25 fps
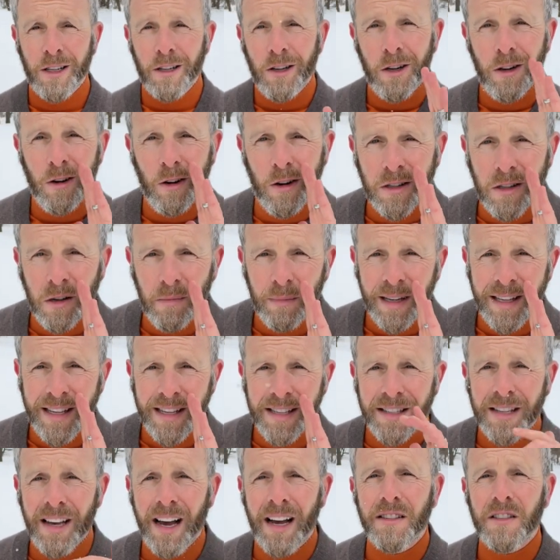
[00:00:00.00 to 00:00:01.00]
It could also be the
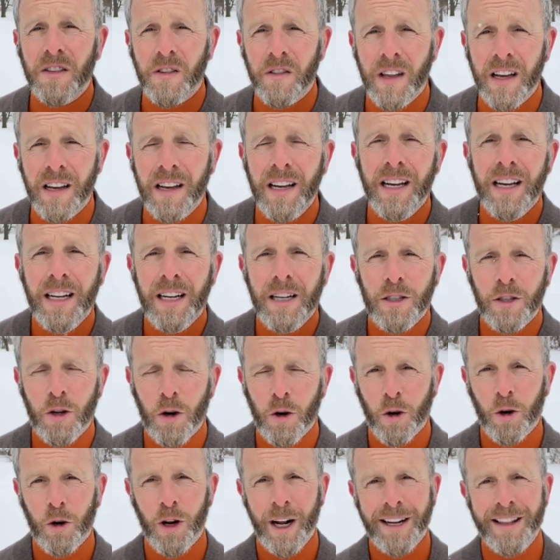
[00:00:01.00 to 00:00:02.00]
size of the
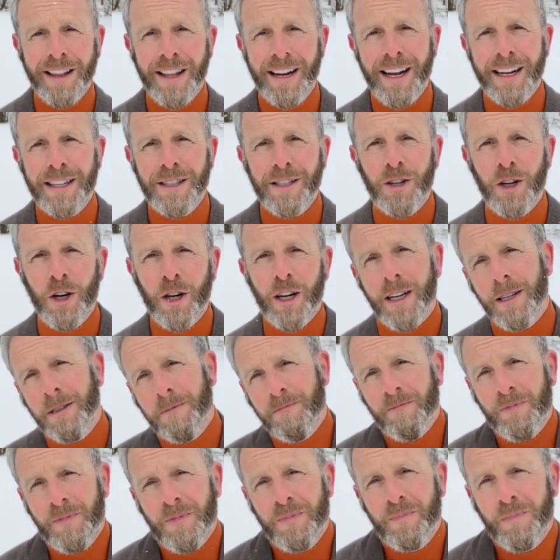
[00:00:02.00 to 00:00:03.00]
turtleneck that I took.
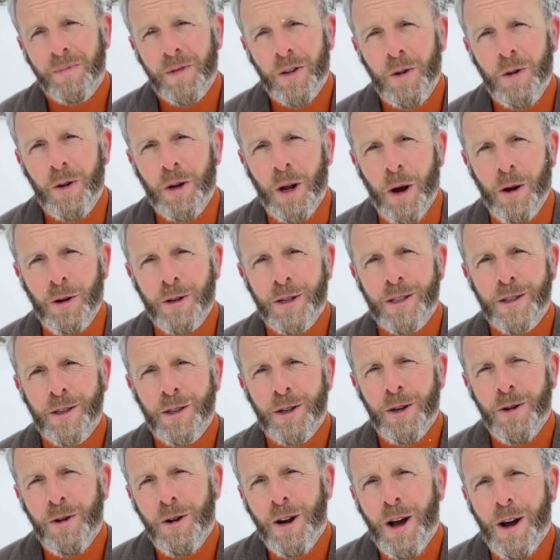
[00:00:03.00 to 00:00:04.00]
Who knows?
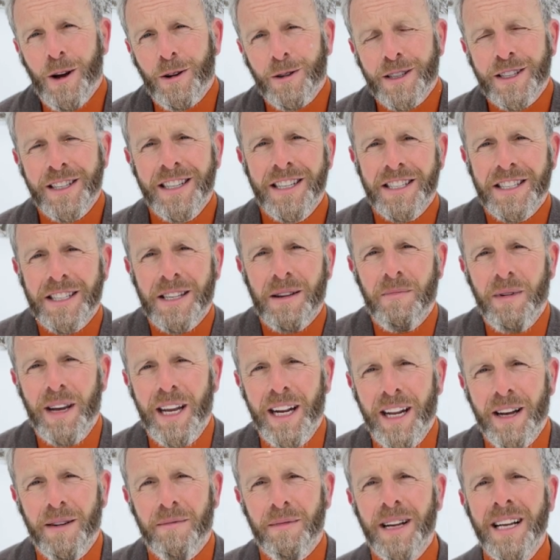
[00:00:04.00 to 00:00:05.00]
This is a
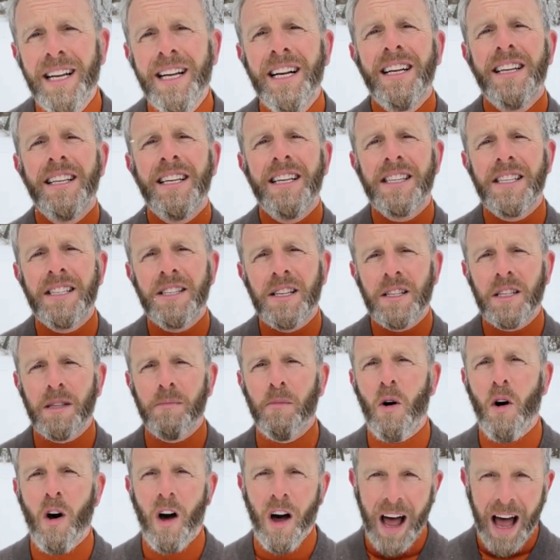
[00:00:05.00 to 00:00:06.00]
medium, this is a
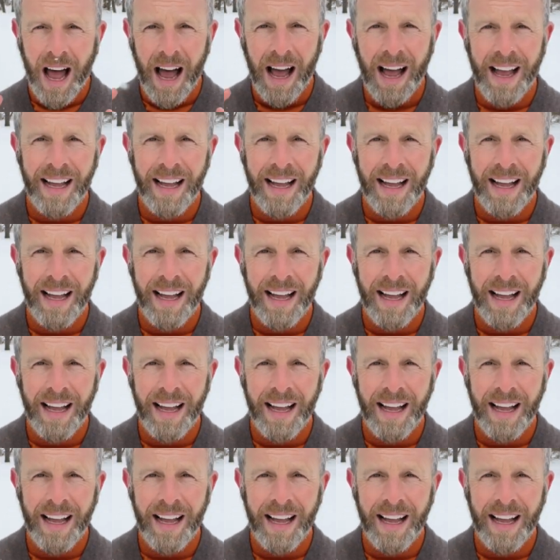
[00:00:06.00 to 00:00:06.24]
small.